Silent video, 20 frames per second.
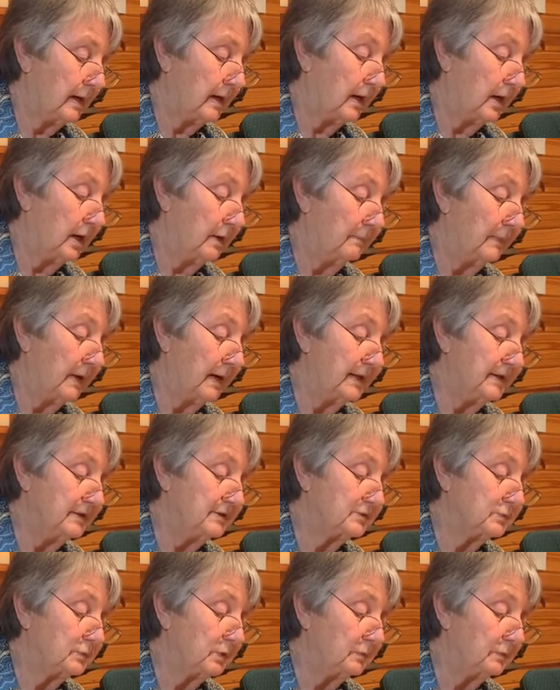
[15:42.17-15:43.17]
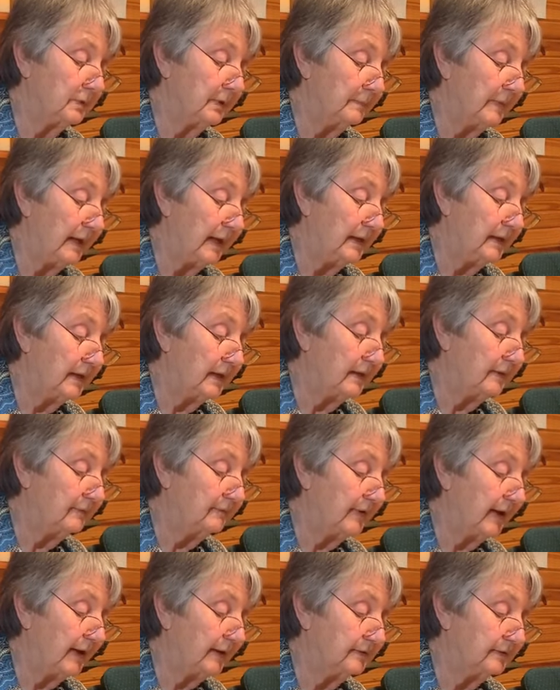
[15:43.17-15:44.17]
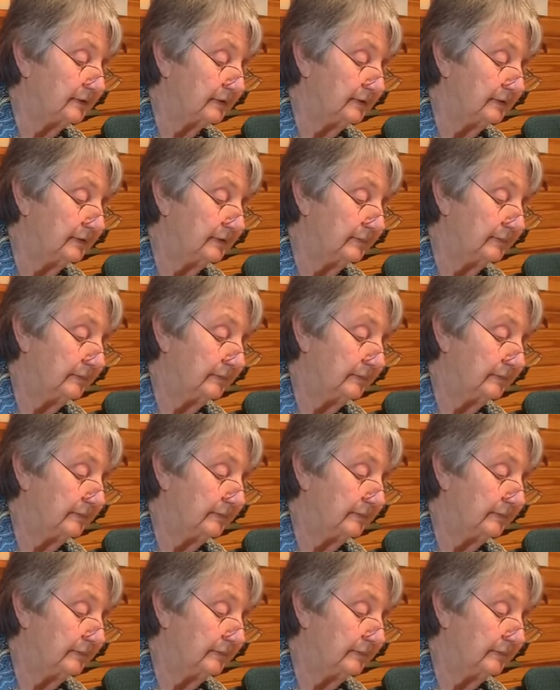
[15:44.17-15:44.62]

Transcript: Our minds will remain unaffected,